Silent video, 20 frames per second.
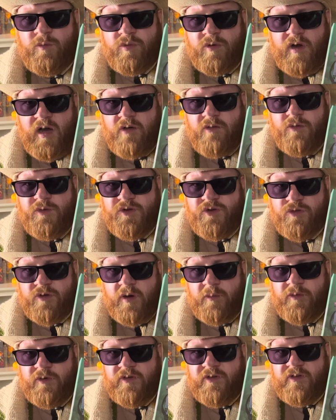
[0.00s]
Tremors
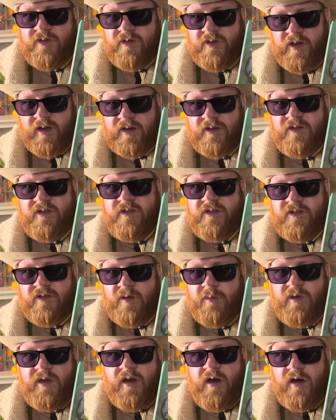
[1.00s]
6, to be
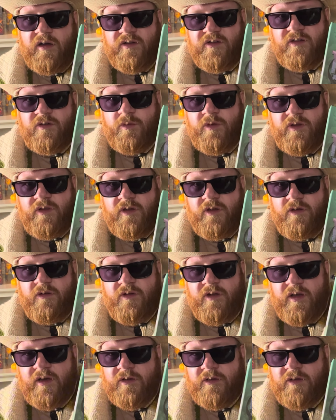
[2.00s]
honest with you. The
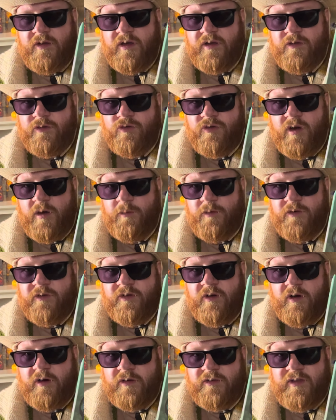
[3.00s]
other Tremors aren't
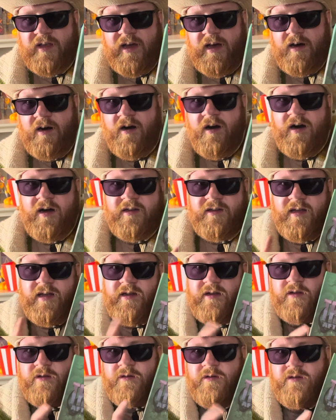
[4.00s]
that hot, and that includes
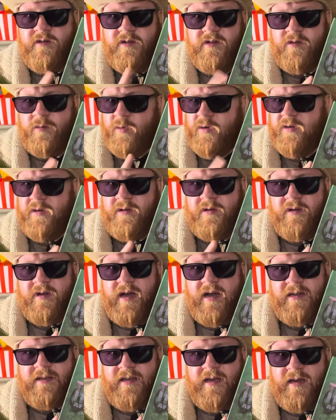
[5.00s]
this one. Not that
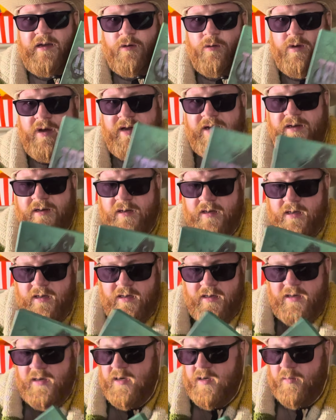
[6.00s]
great.
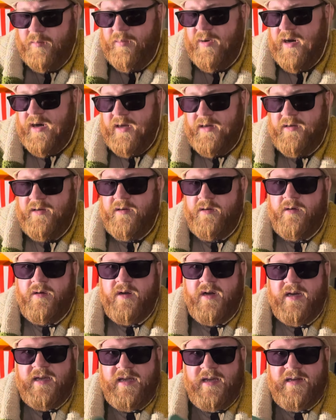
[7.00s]
But again,
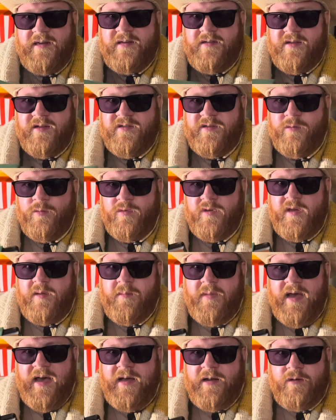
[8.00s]
it doesn't really matter
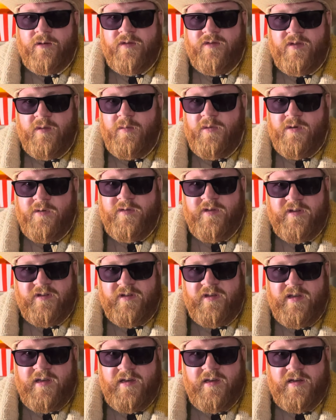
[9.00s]
if the movie's good.
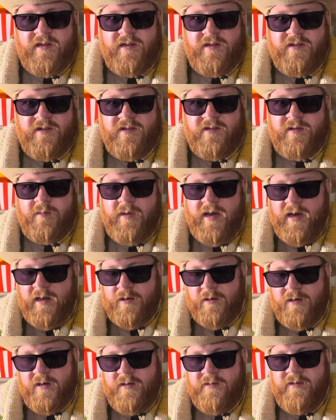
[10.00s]
It's just a matter of,
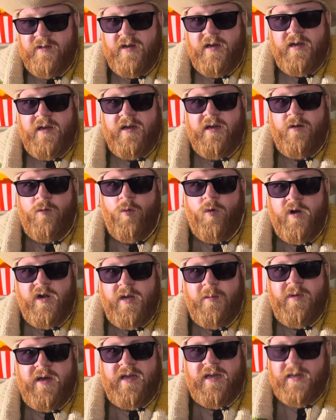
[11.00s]
what am I going to get